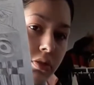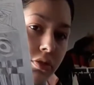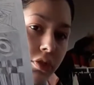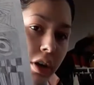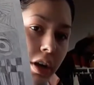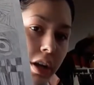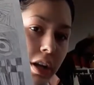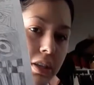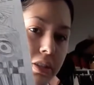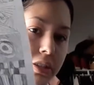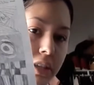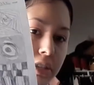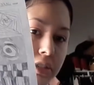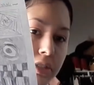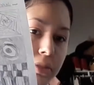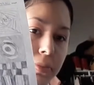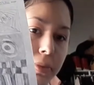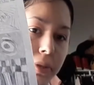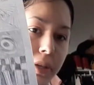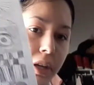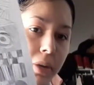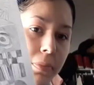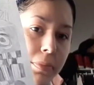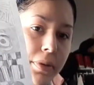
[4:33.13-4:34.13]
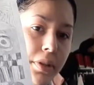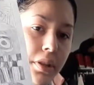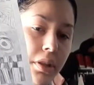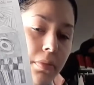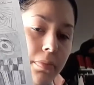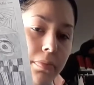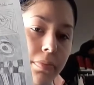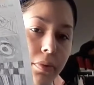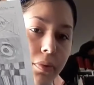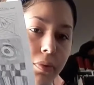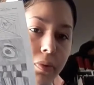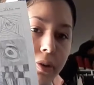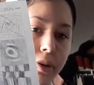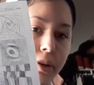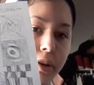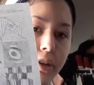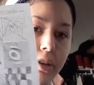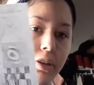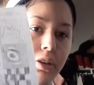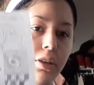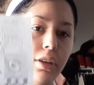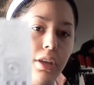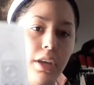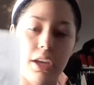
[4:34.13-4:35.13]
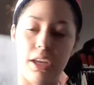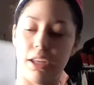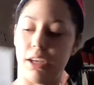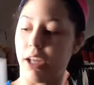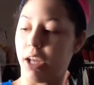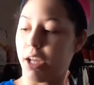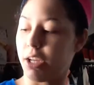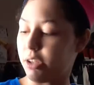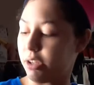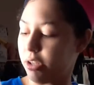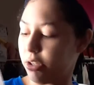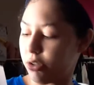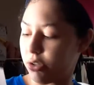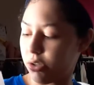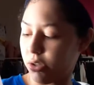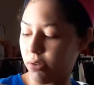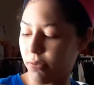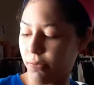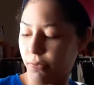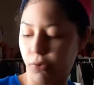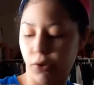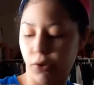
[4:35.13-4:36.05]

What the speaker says: drawings that she put up on the board. And I couldn't do the